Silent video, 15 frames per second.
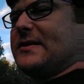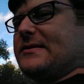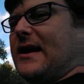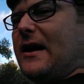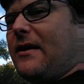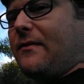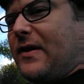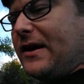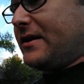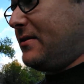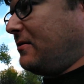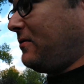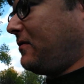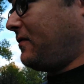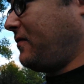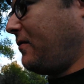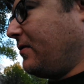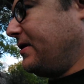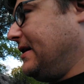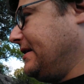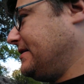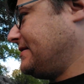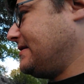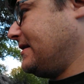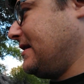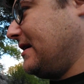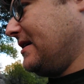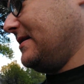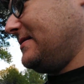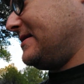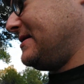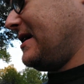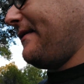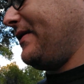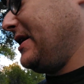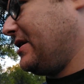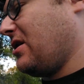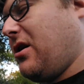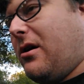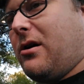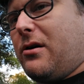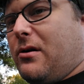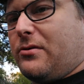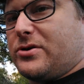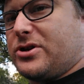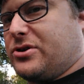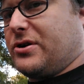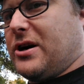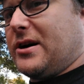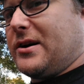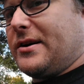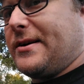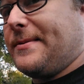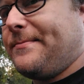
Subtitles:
it's out of like an old 40s Chevy car or truck.